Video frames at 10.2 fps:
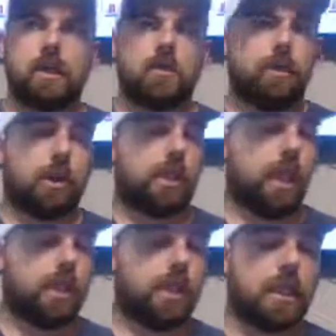sprint
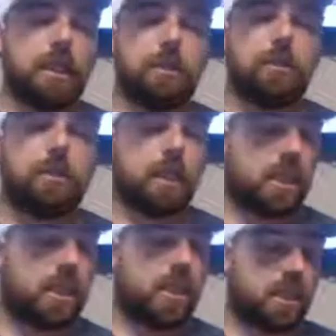car scenes,
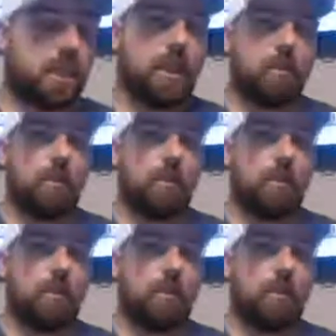particularly in Sydney,